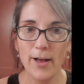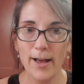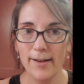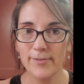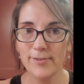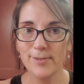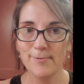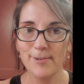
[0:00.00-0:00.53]

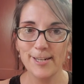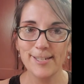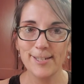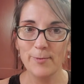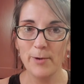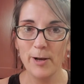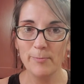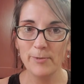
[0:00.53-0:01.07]
have some nice
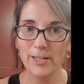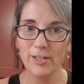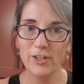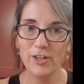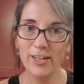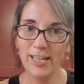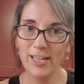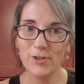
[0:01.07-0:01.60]
little pumpkin
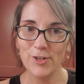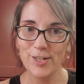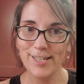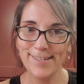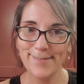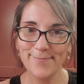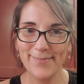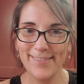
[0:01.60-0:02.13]
cookie
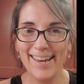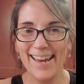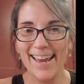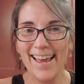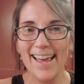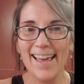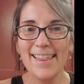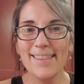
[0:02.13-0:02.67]
treats.
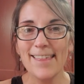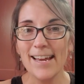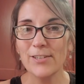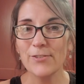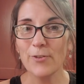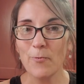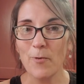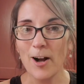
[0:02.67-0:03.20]
Thanks
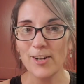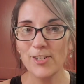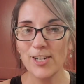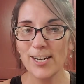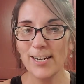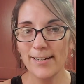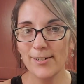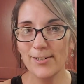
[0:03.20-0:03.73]
for
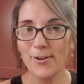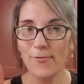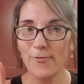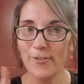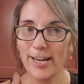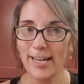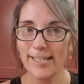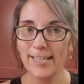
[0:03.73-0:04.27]
watching. Don't
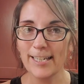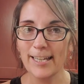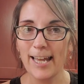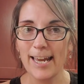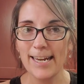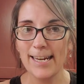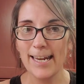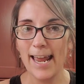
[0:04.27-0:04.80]
forget to
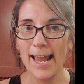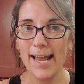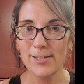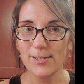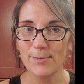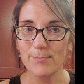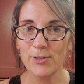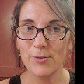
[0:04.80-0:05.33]
like and
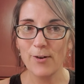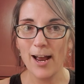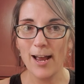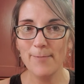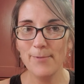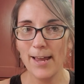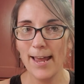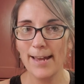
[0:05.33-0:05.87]

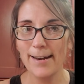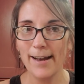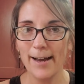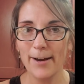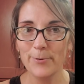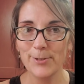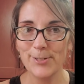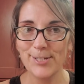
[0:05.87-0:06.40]
subscribe, and
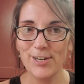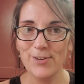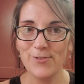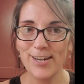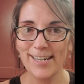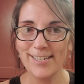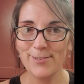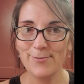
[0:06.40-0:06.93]
I will see you
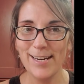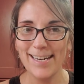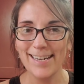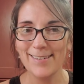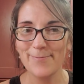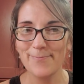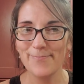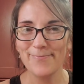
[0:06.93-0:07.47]
next
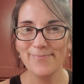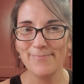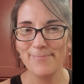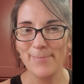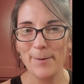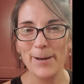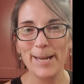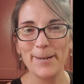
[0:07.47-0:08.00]
week.
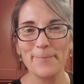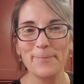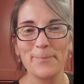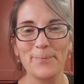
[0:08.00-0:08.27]
Bye-bye.